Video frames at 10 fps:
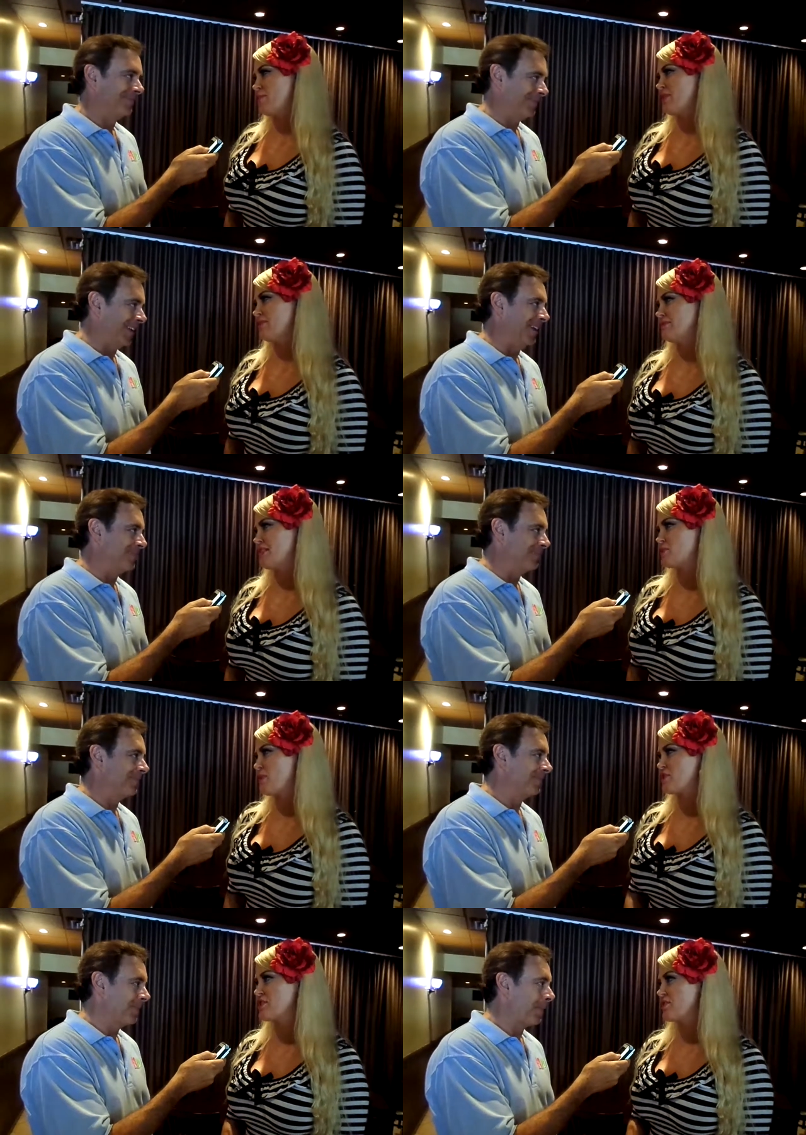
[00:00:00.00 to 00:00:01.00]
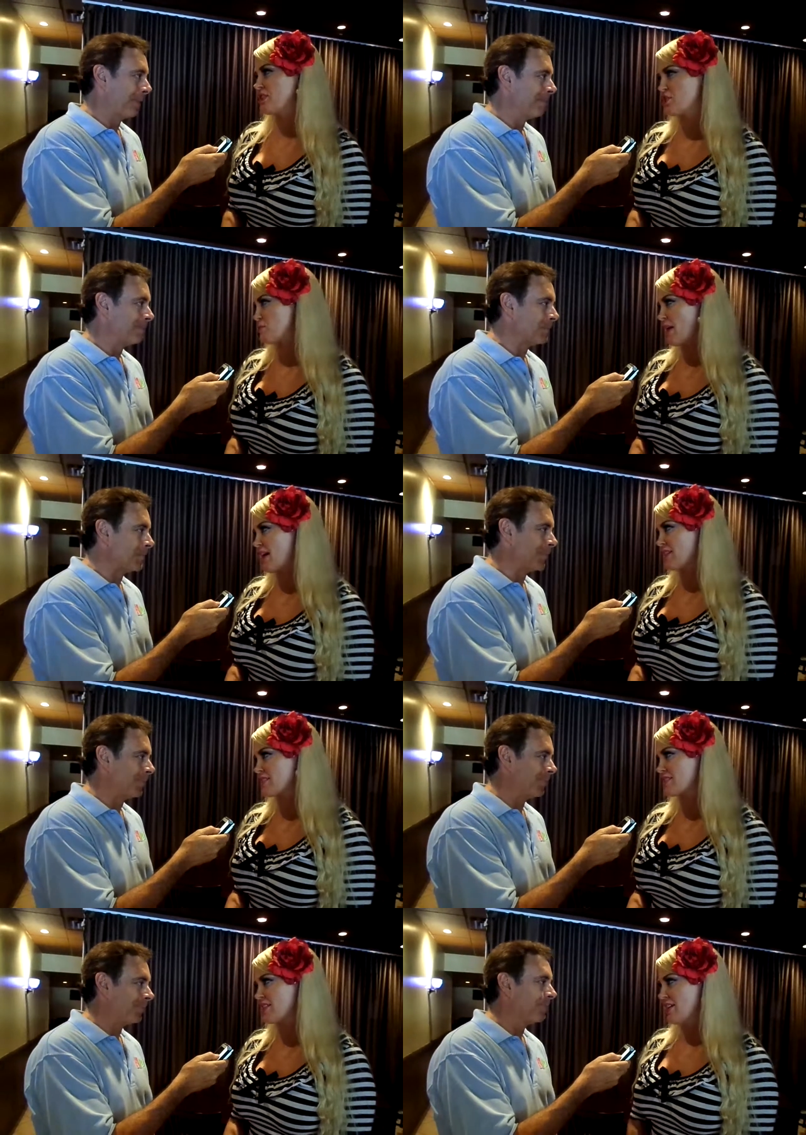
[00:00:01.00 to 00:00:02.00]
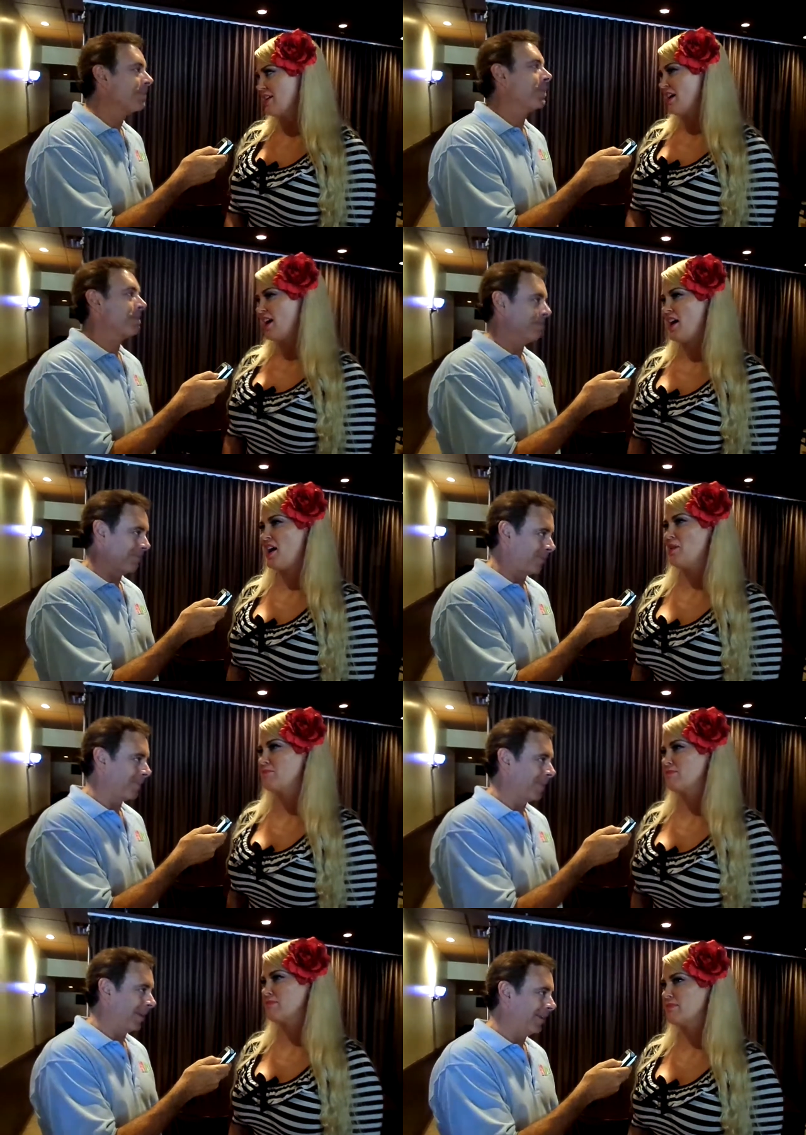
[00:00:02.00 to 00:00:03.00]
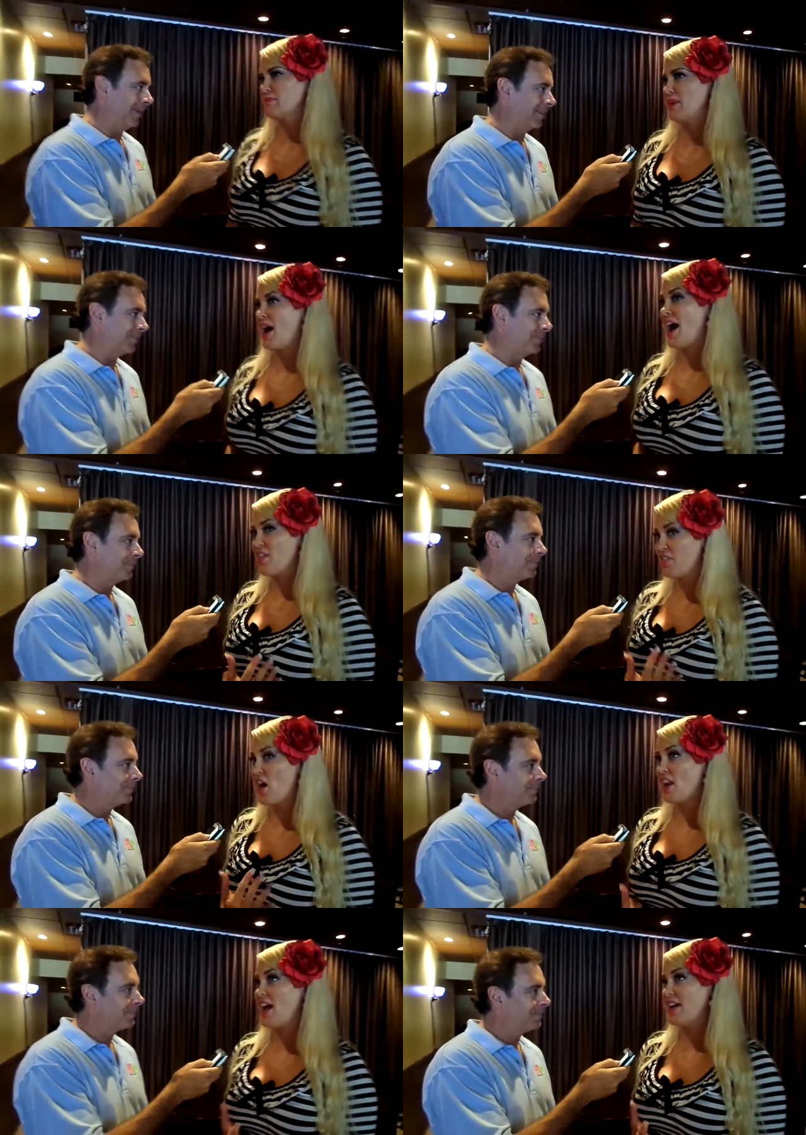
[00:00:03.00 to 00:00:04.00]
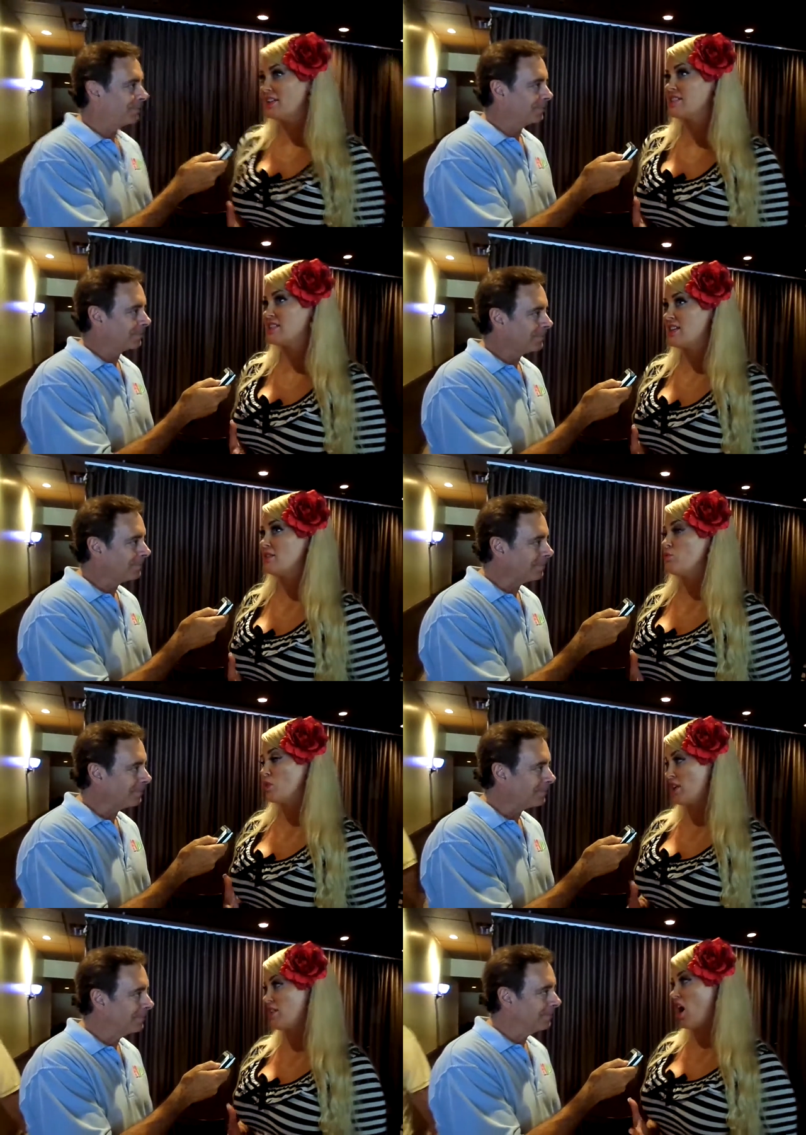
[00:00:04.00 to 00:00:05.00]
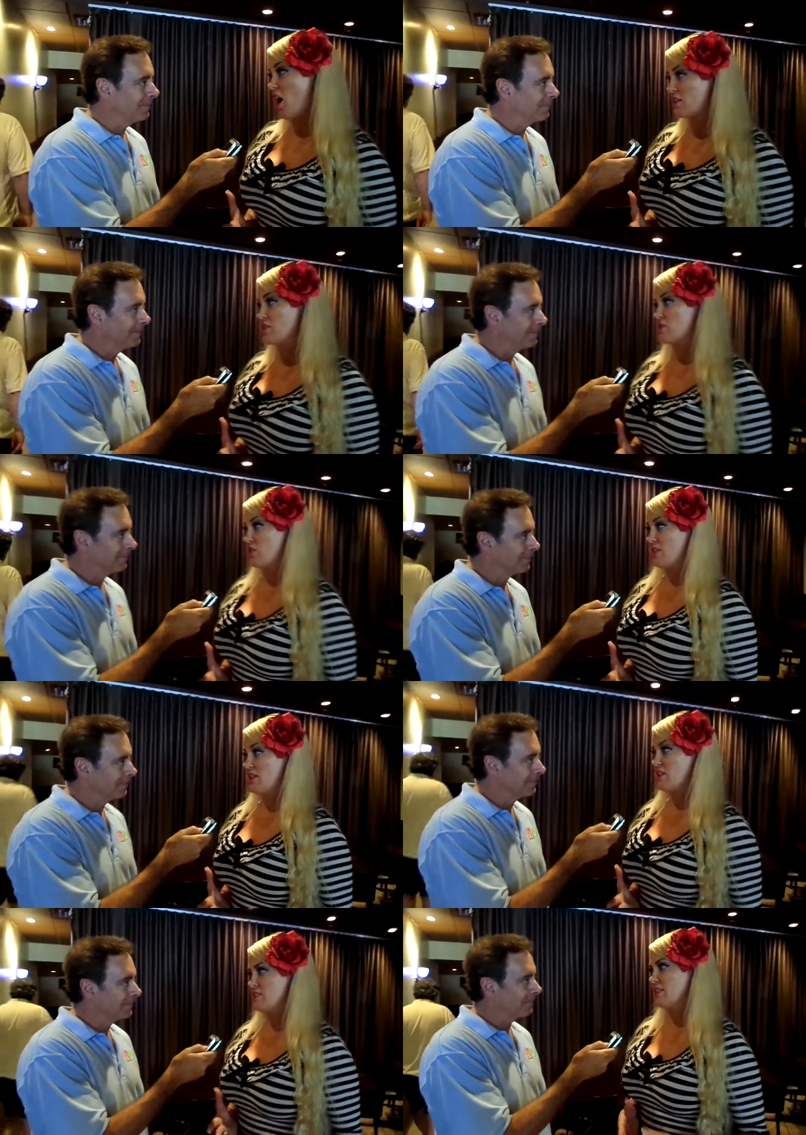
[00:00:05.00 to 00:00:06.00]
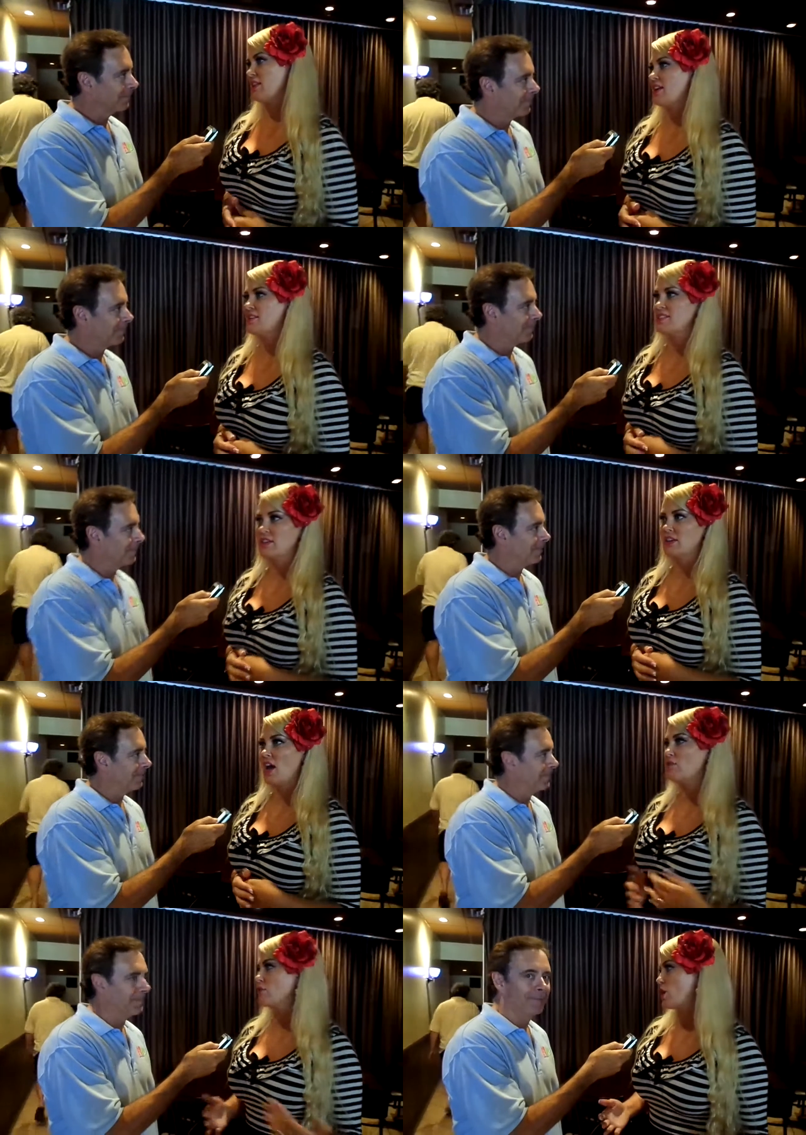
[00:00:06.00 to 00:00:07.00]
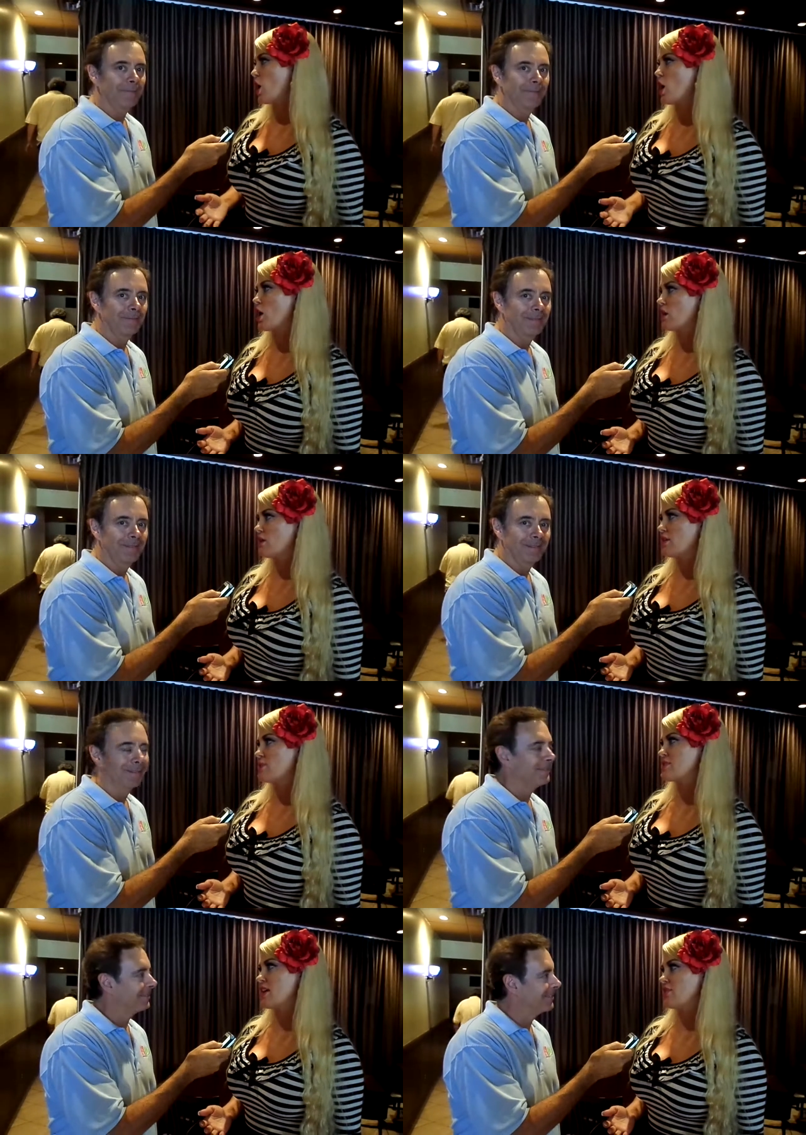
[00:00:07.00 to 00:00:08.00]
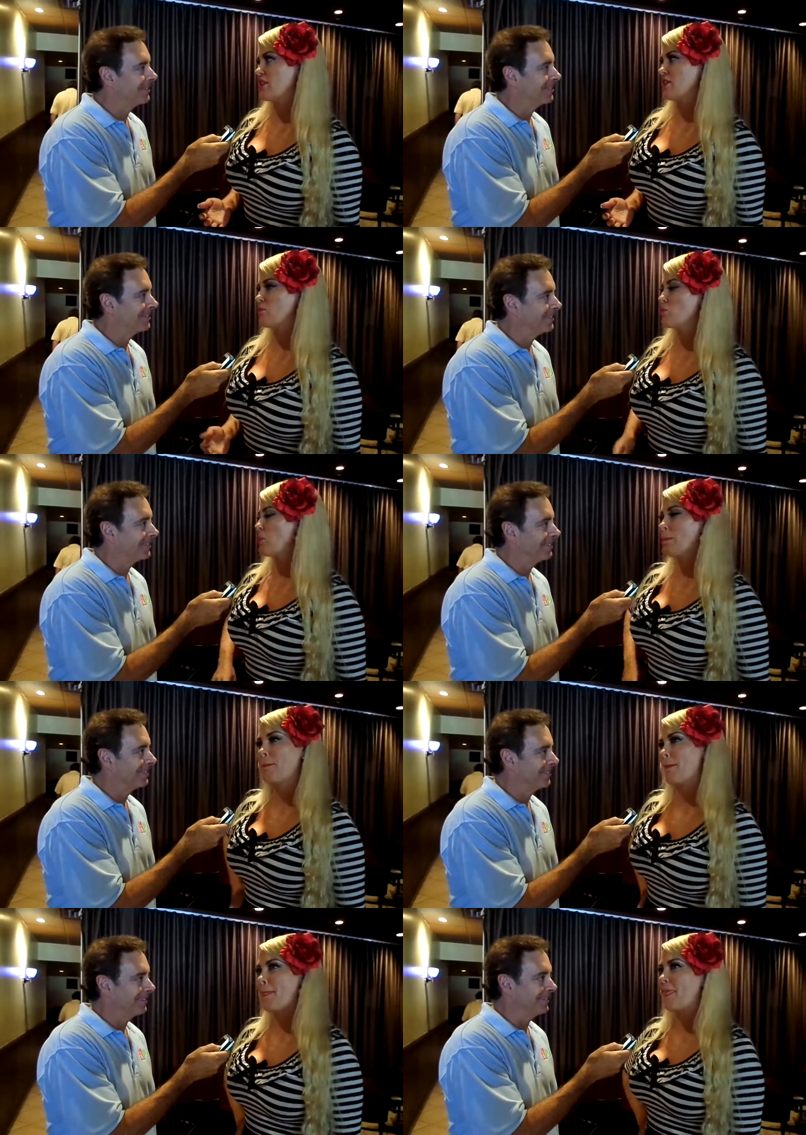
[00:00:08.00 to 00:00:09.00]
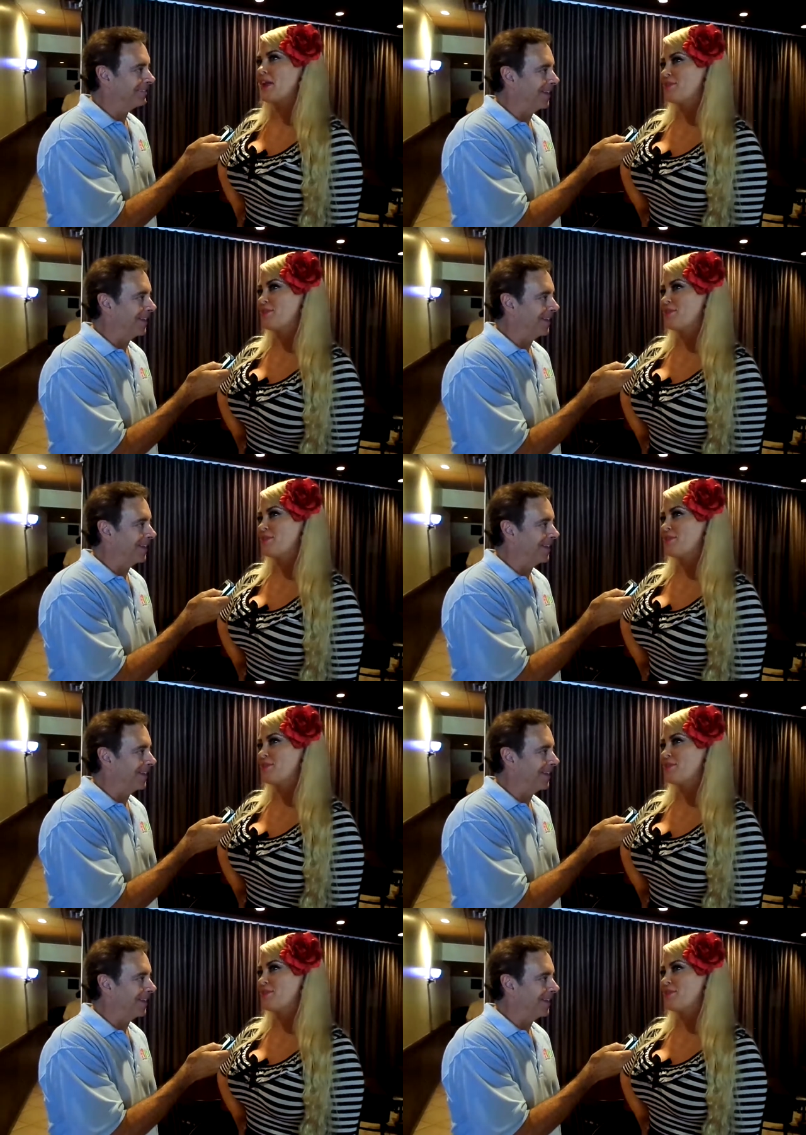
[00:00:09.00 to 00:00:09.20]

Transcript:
Speaker 1: it, yeah. especially the vintage bikes. Um, I thought I had seen working the auctions over the years. I thought I'd seen every car that was out there. Yeah.